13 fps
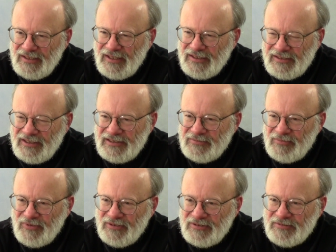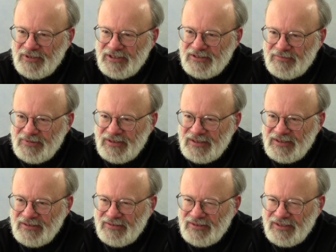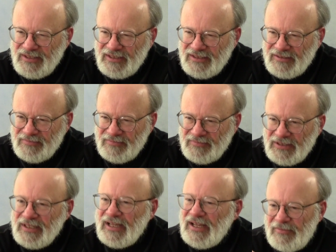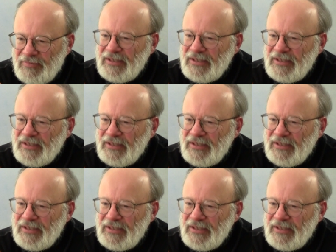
Yeah, take some more responsibility. But